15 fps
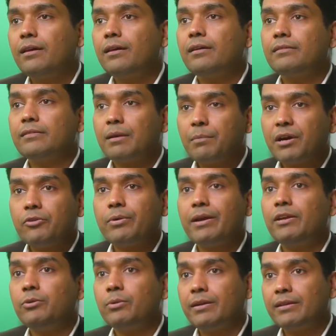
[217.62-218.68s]
Some are
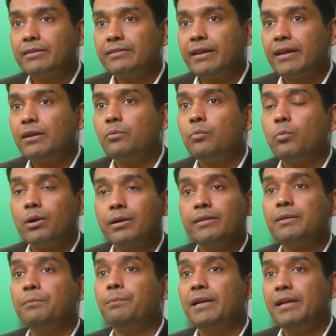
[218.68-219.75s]
trying to understand what are
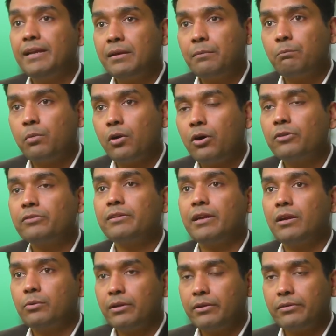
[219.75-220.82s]
the building blocks
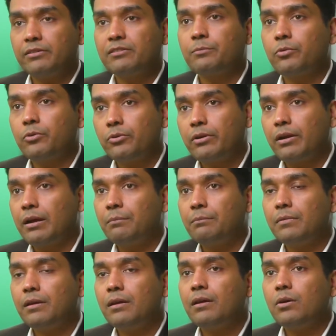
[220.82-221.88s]
around a risk program,
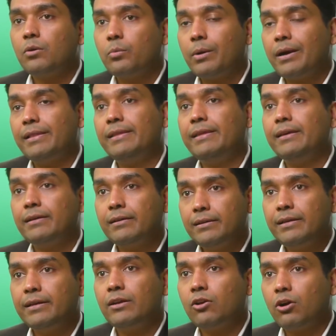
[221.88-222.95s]
while the
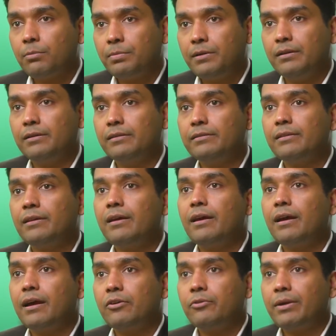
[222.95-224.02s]
early adopters
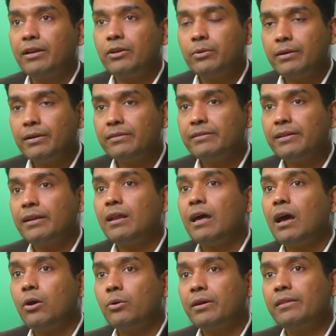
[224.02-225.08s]
are trying to understand
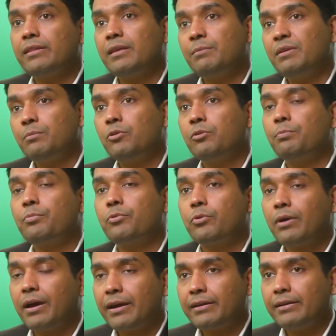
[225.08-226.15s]
how can they be more
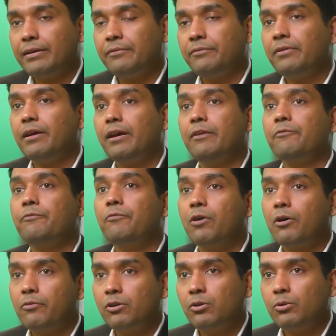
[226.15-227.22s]
proactive and
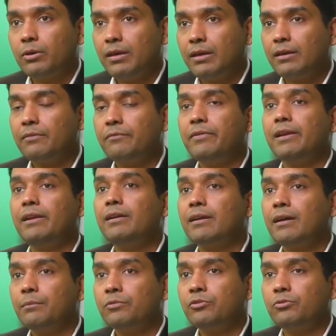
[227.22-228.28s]
forward-looking when it
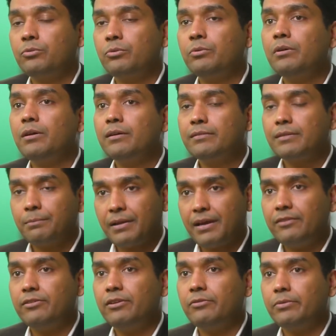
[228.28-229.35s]
comes to supply chain